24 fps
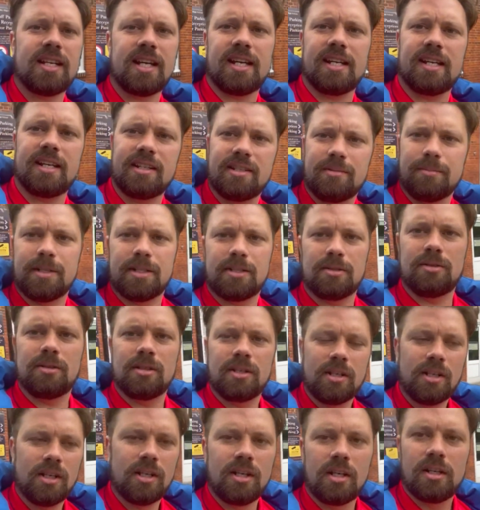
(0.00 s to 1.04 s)
Katie in the middle.
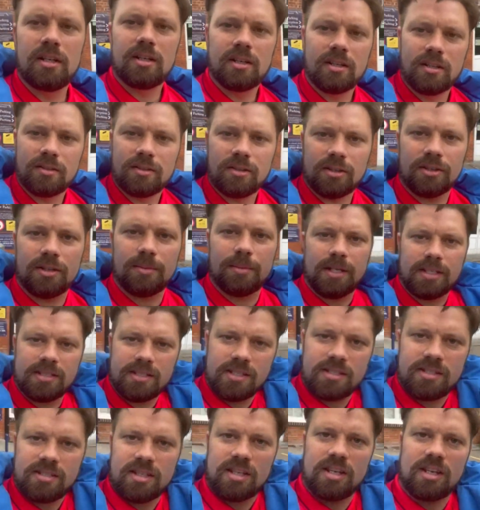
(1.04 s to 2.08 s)
Got the
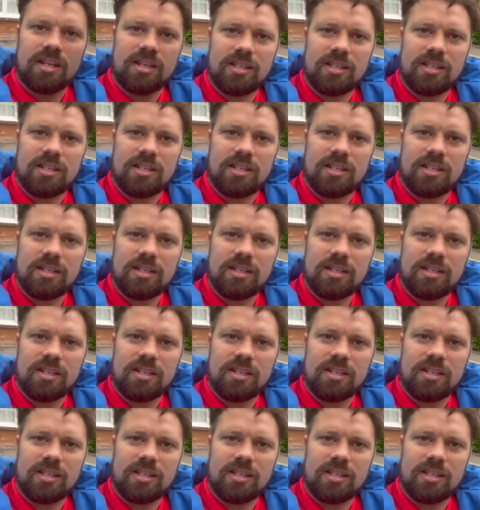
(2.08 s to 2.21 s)
buzzers.